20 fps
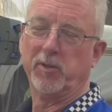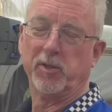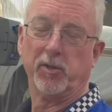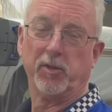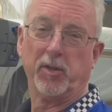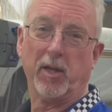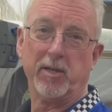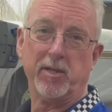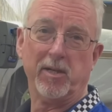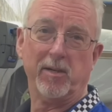
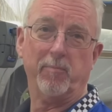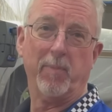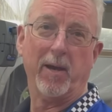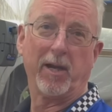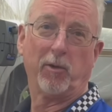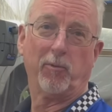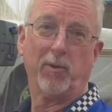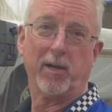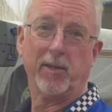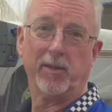that they did
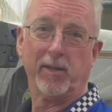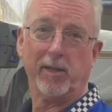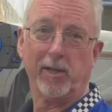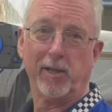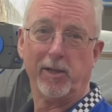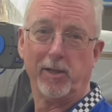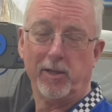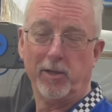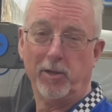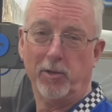back around
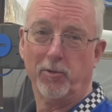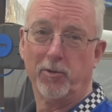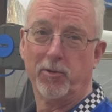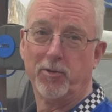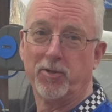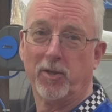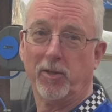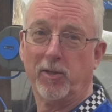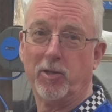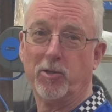that era,
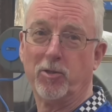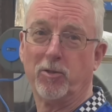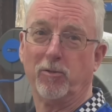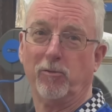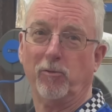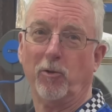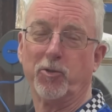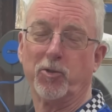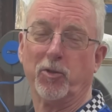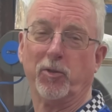so there's
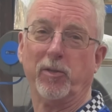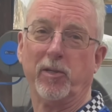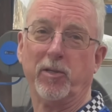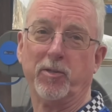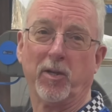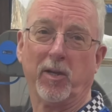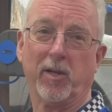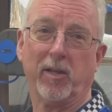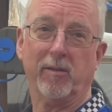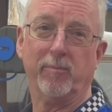lots of
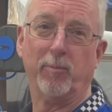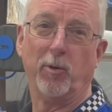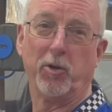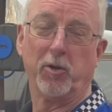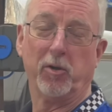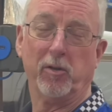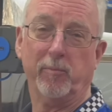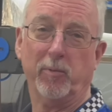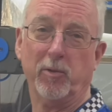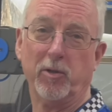things under the
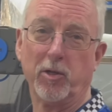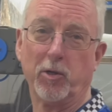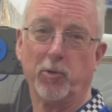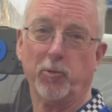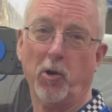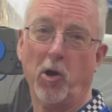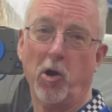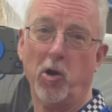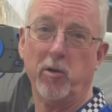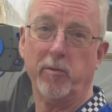bonnet are being
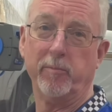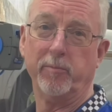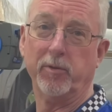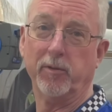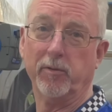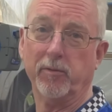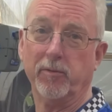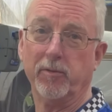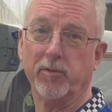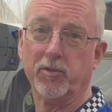chromed,
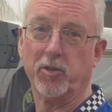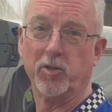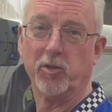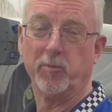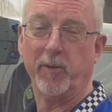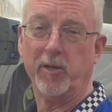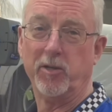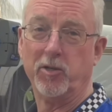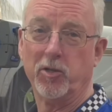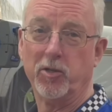and the
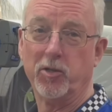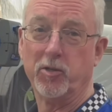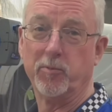suspension's